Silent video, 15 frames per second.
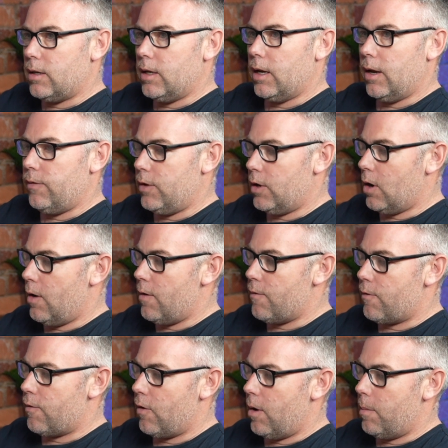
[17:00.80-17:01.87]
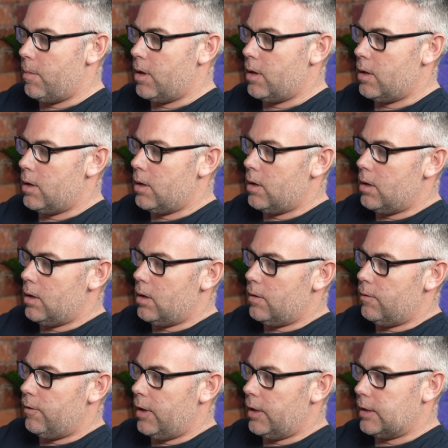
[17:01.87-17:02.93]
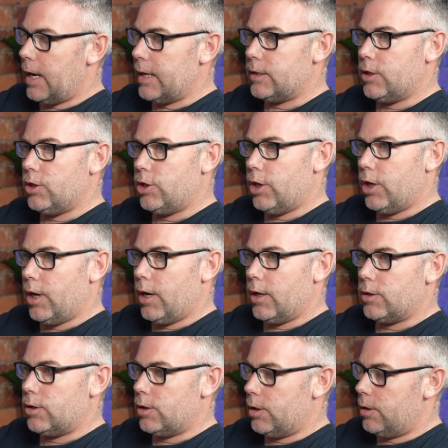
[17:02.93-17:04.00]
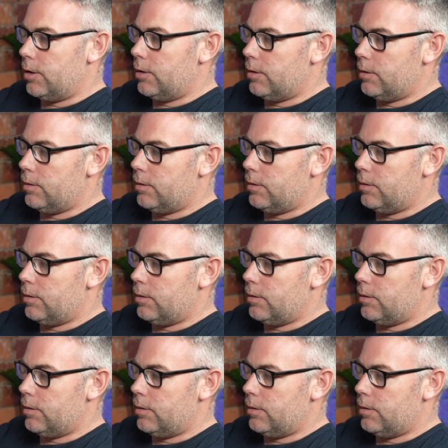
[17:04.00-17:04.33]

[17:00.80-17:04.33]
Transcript: if you're going from Finn Azaz's year to